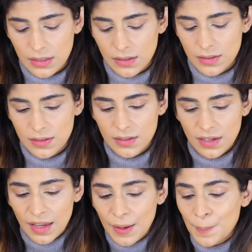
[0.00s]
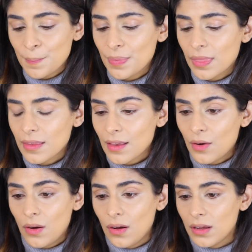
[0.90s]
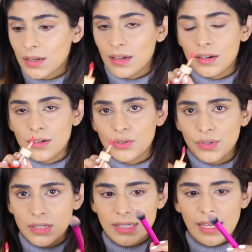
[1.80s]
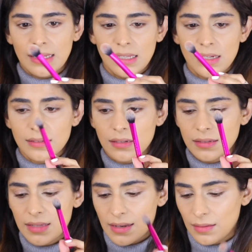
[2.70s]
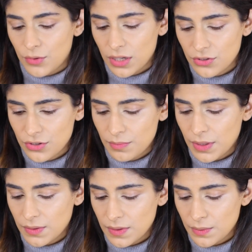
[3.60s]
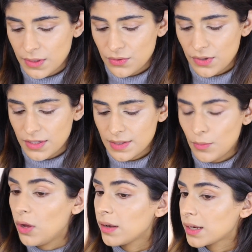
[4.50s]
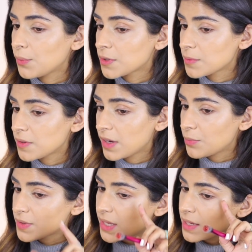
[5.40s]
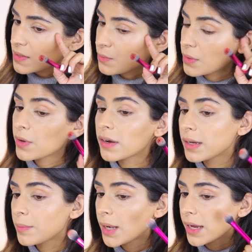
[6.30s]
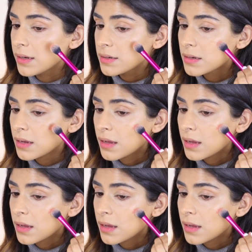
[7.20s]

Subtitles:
this on a Real Techniques setting brush because this one is really small and I want to be very precise with where I apply it.